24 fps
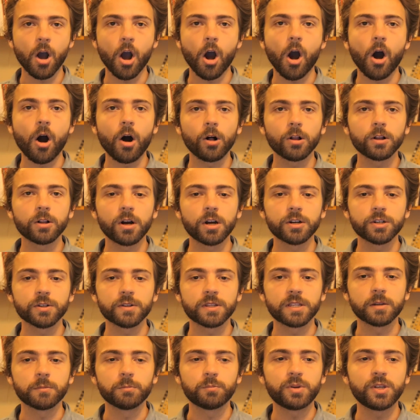all under
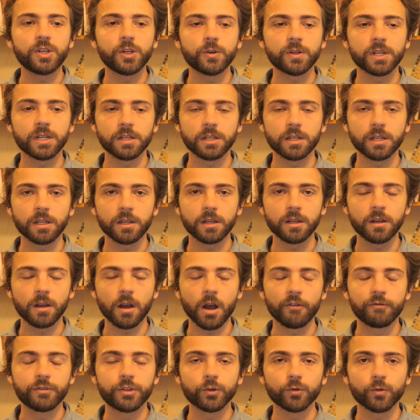the impunity
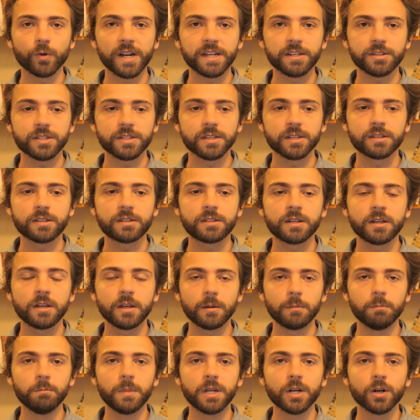of the racist
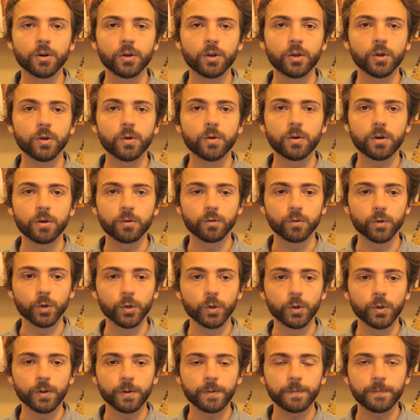Mir Guk
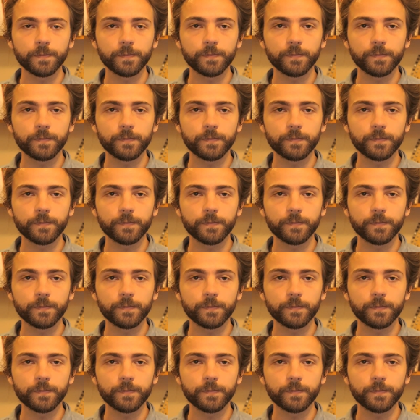rule.